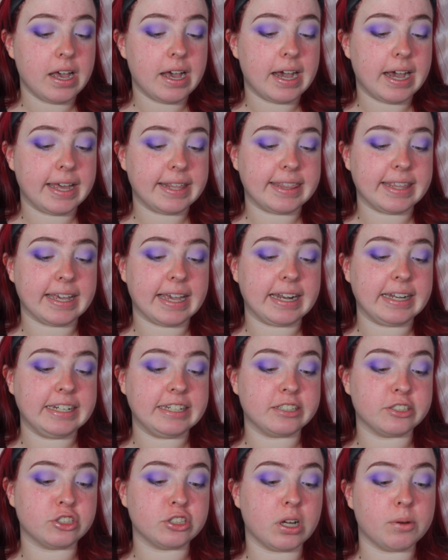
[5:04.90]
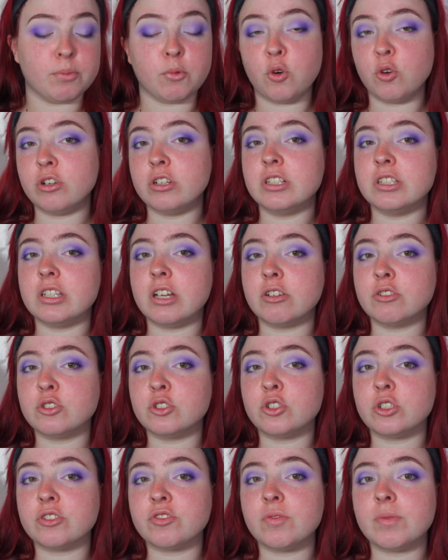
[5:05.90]
I think I need to stop ordering
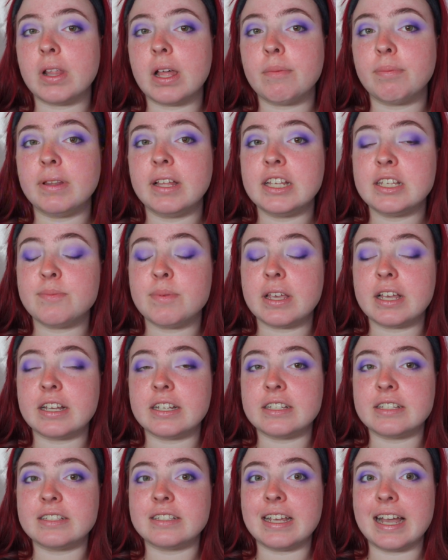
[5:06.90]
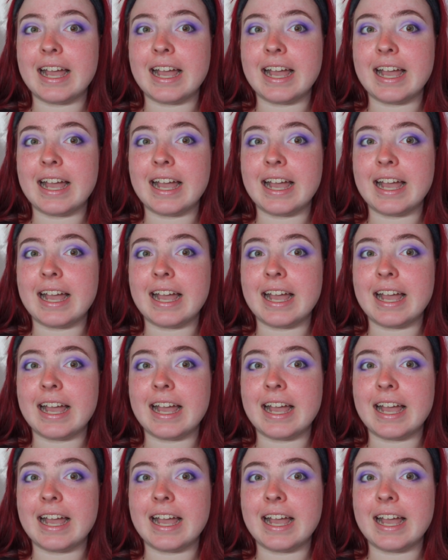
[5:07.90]
seltzers from that place because